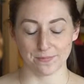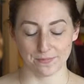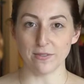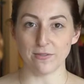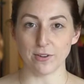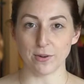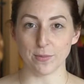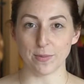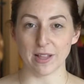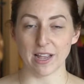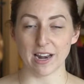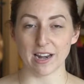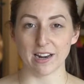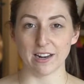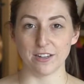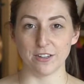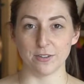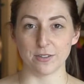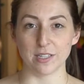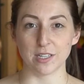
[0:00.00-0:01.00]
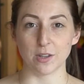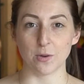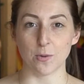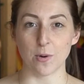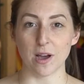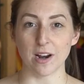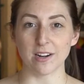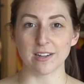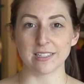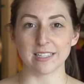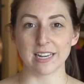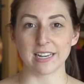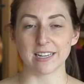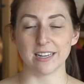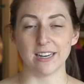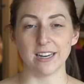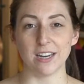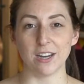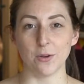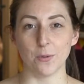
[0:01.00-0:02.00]
If you're planning on using the water
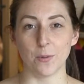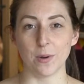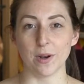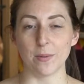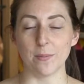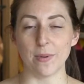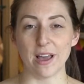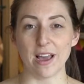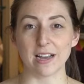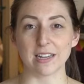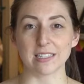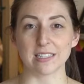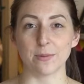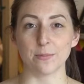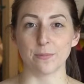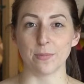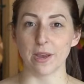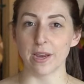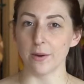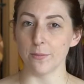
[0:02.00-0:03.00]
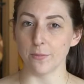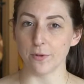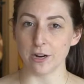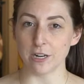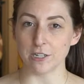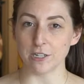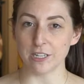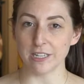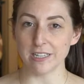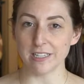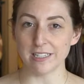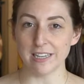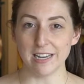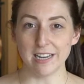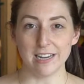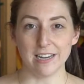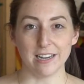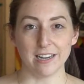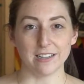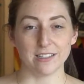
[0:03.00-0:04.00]
technique, you'll want to pack some paint brushes.
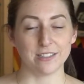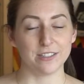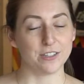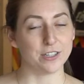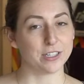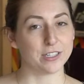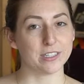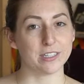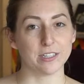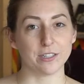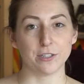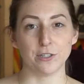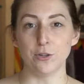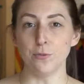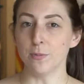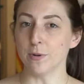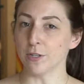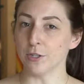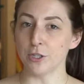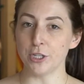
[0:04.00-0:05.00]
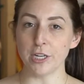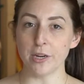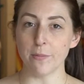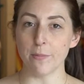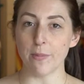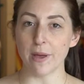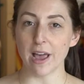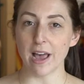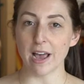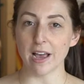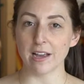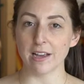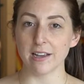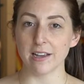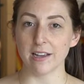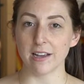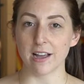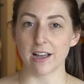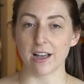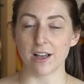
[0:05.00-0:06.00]
Just a super cheap
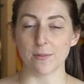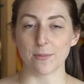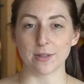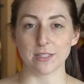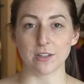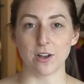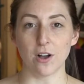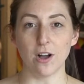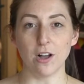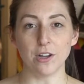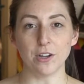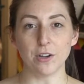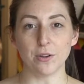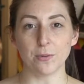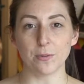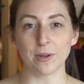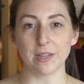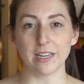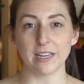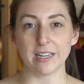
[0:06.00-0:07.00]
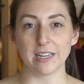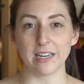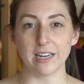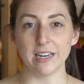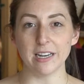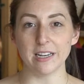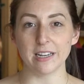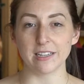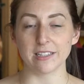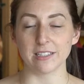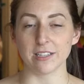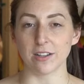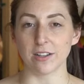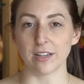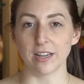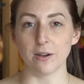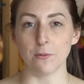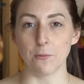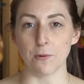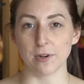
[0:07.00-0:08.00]
pack is all you'll really need because they'll
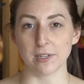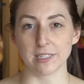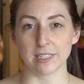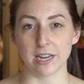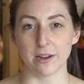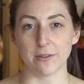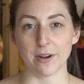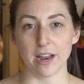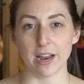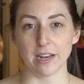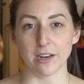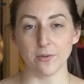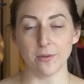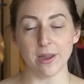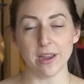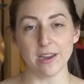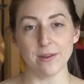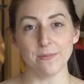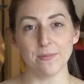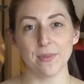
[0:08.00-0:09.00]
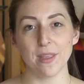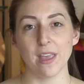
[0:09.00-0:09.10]
get worn down anyway.